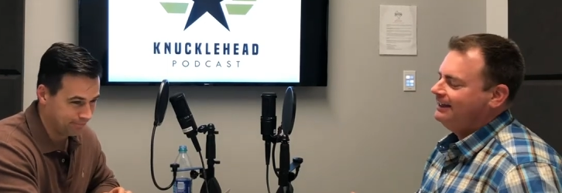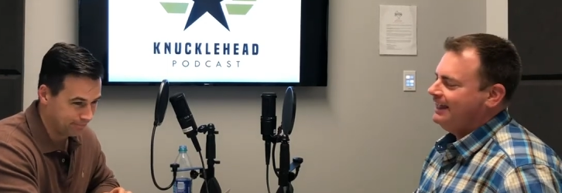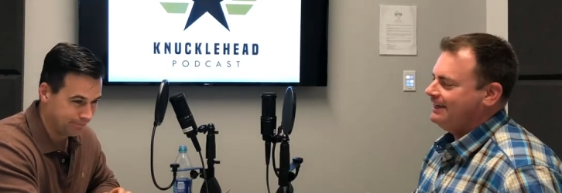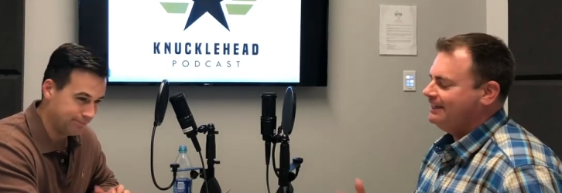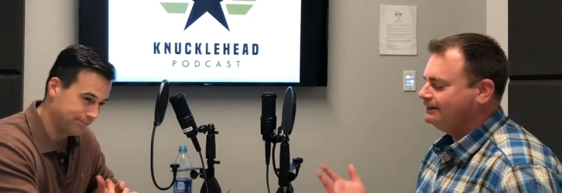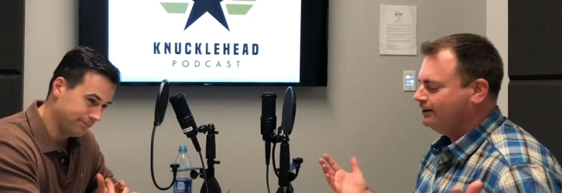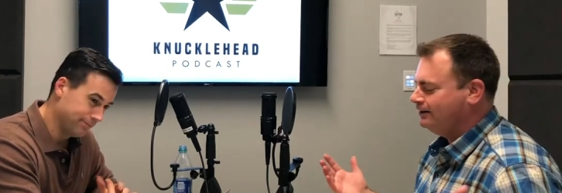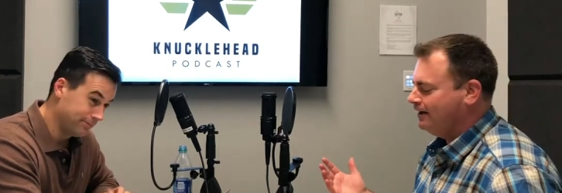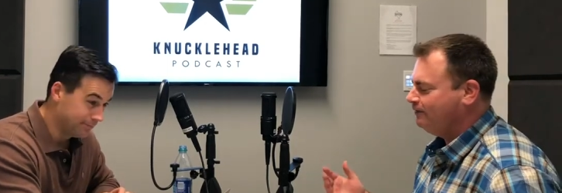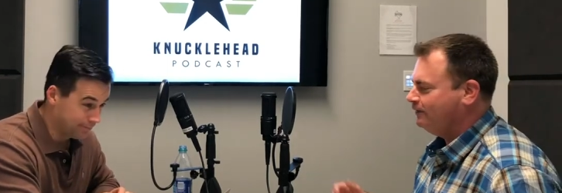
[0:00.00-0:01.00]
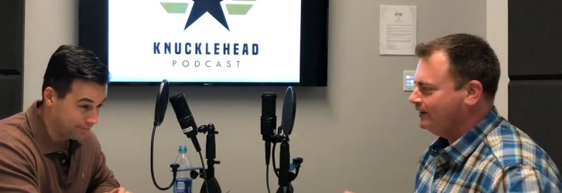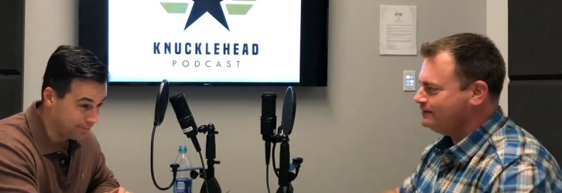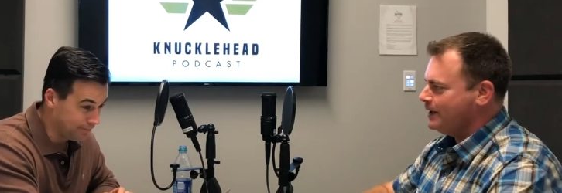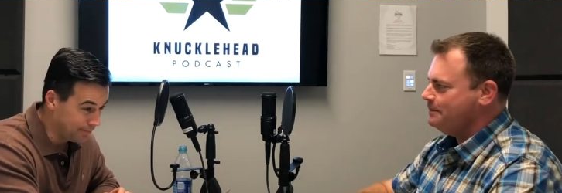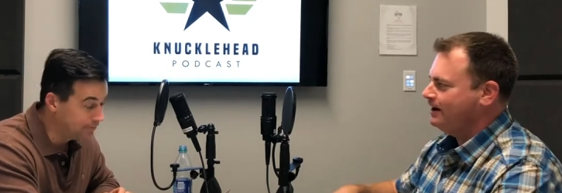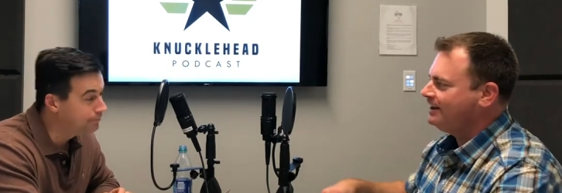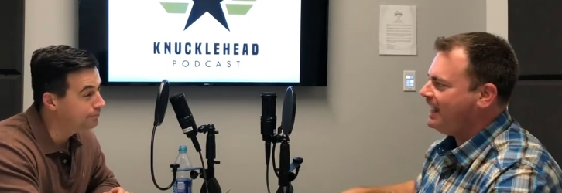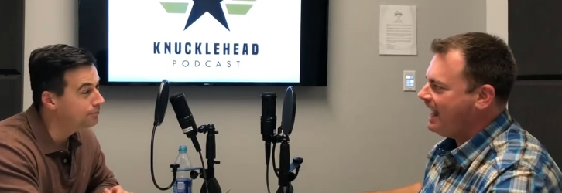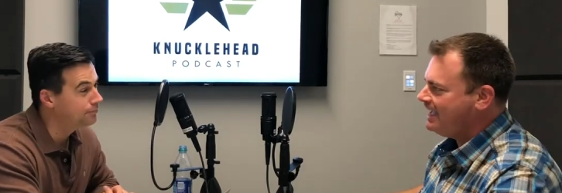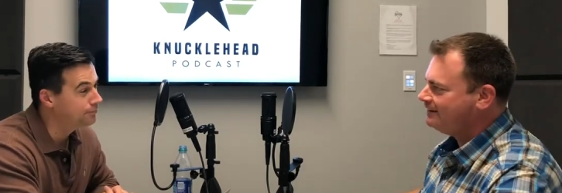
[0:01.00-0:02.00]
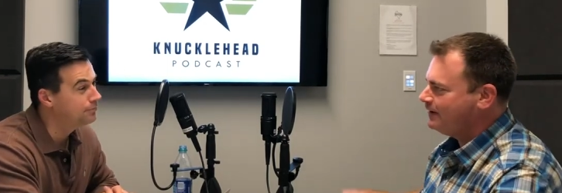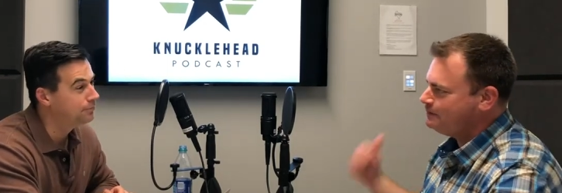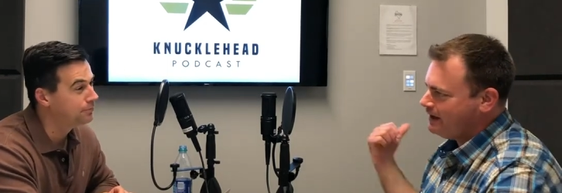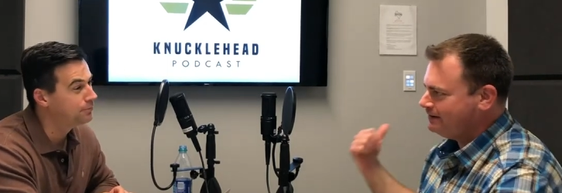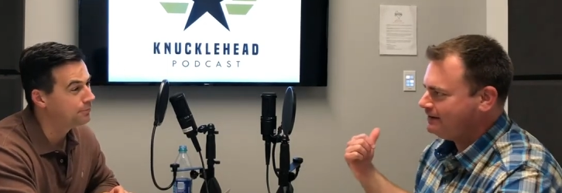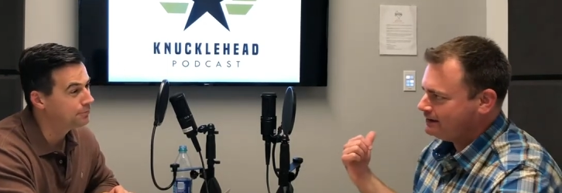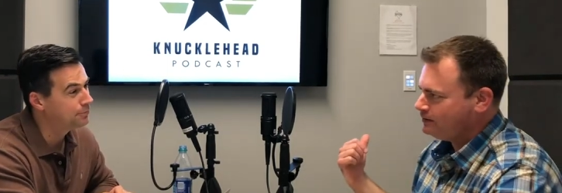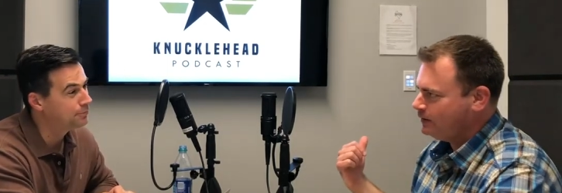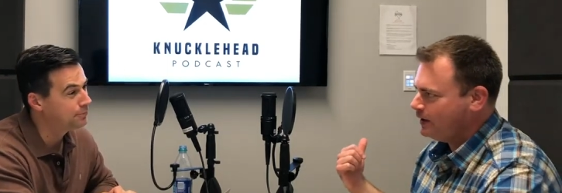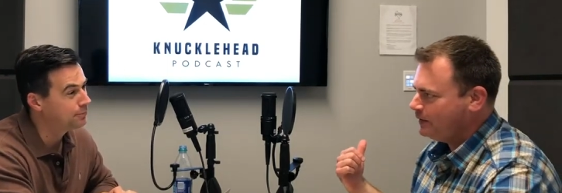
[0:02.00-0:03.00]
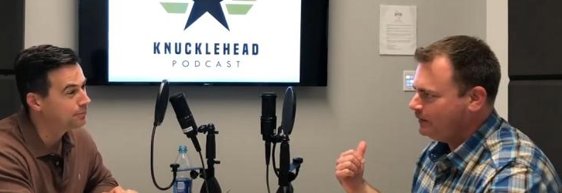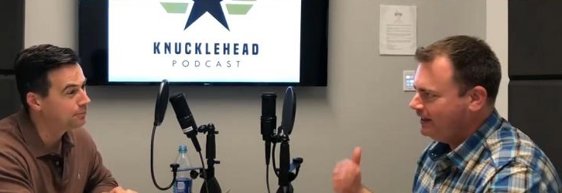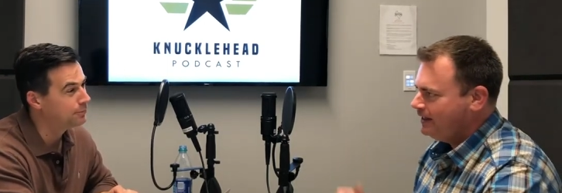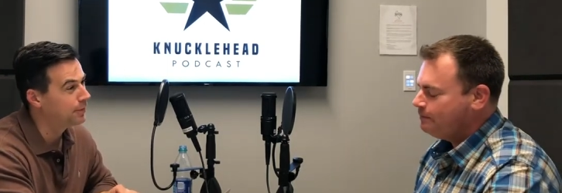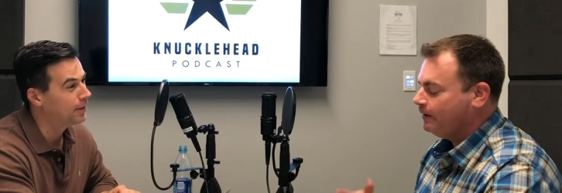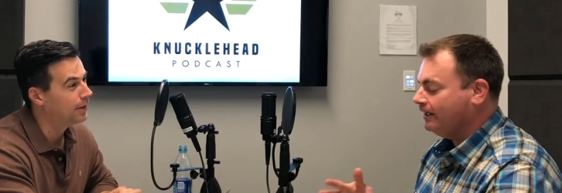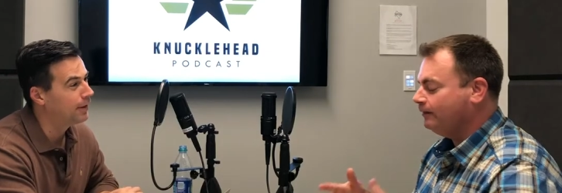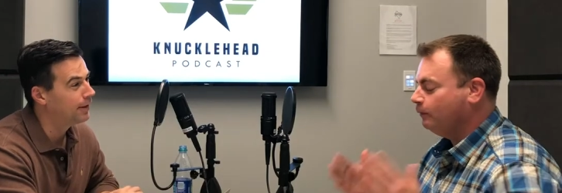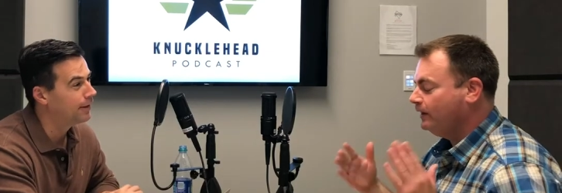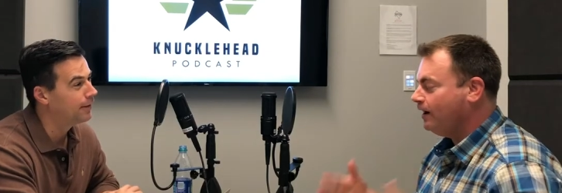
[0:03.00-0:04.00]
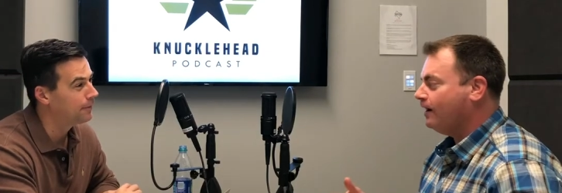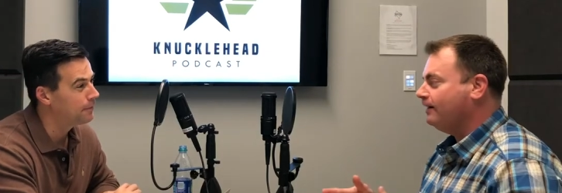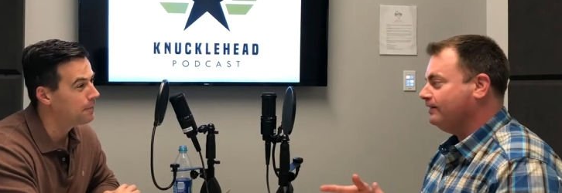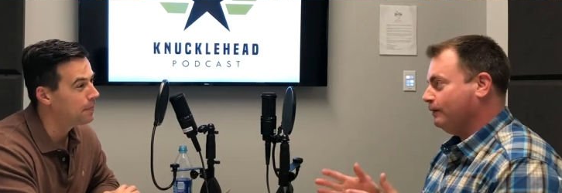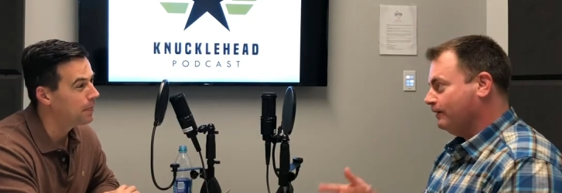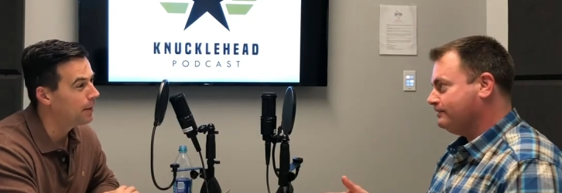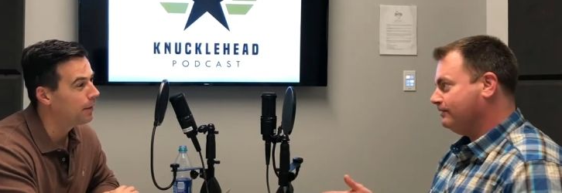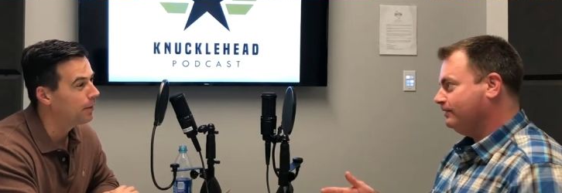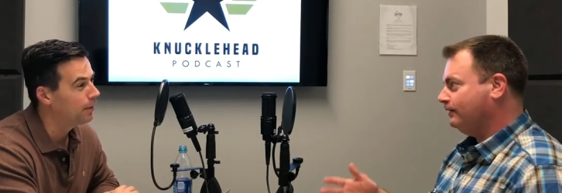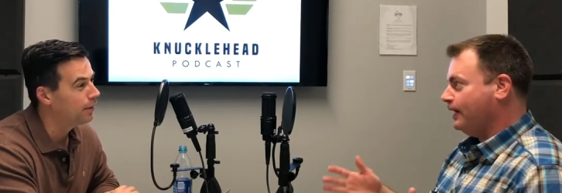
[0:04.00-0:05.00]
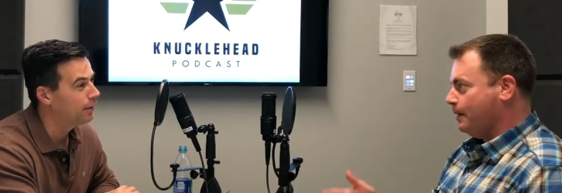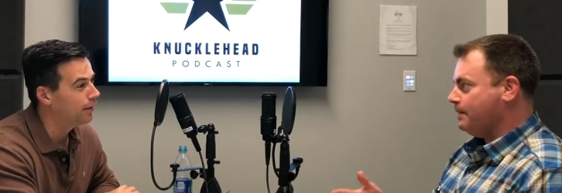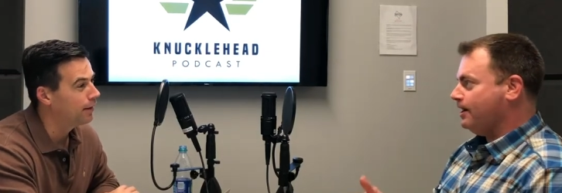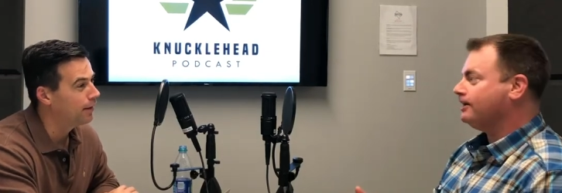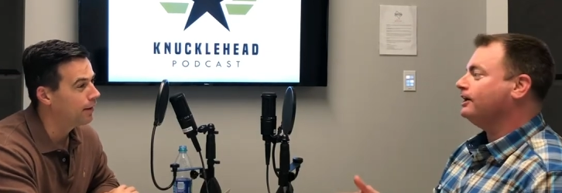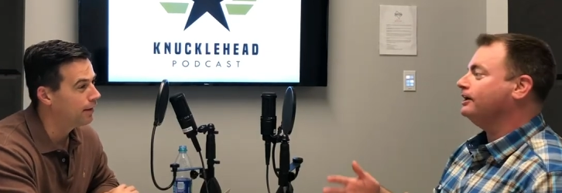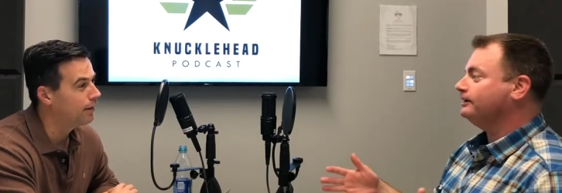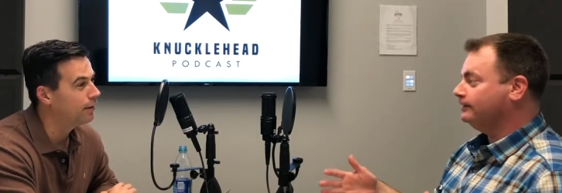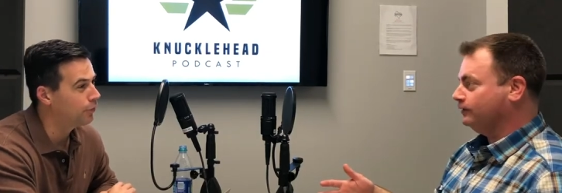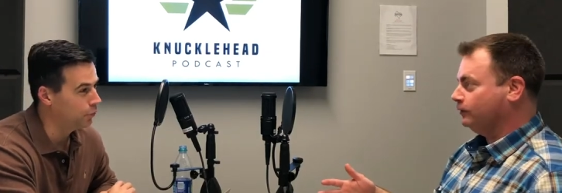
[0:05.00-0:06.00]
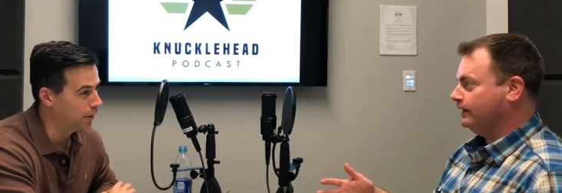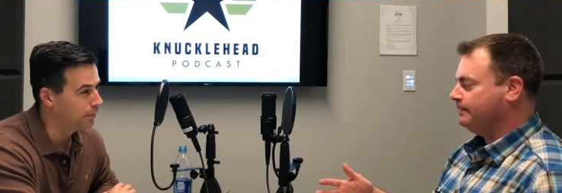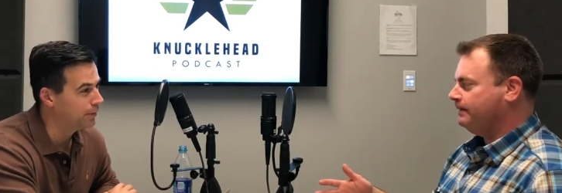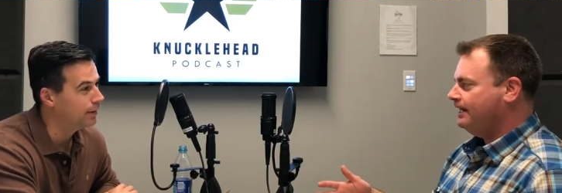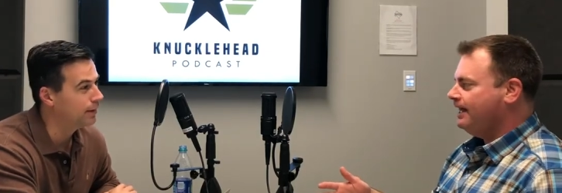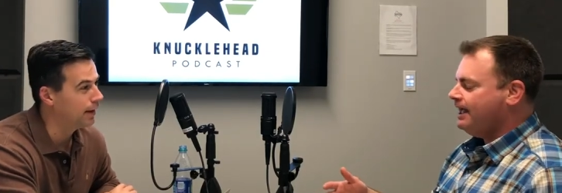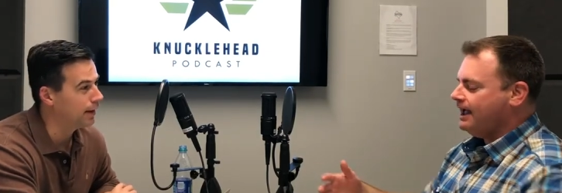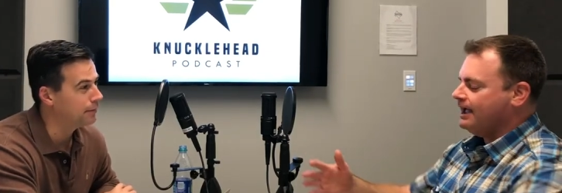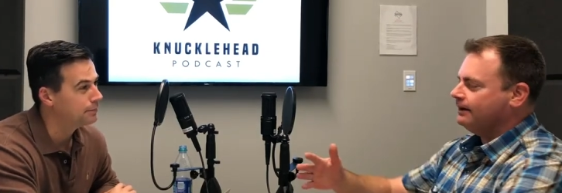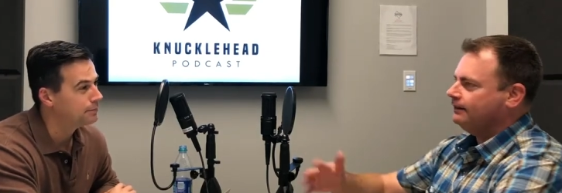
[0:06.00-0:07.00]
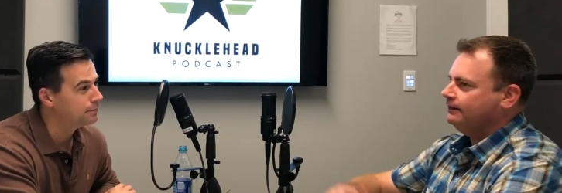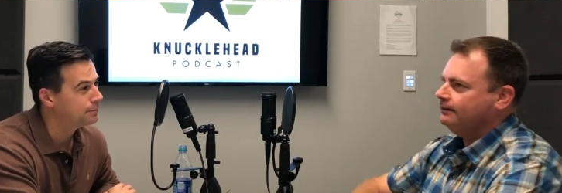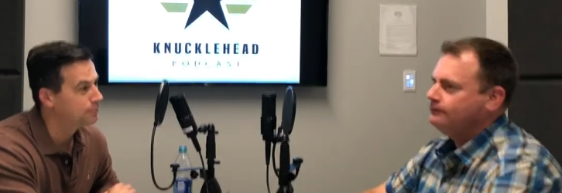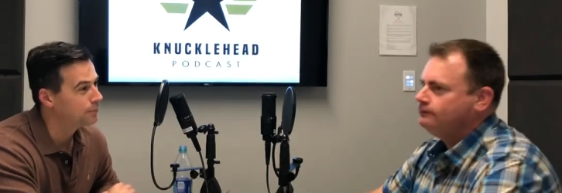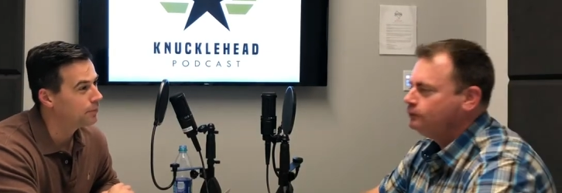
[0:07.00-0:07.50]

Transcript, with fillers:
Speaker 1: And then sure enough, there's American Grip down in San Antonio but we are the original America Grip, Got and it.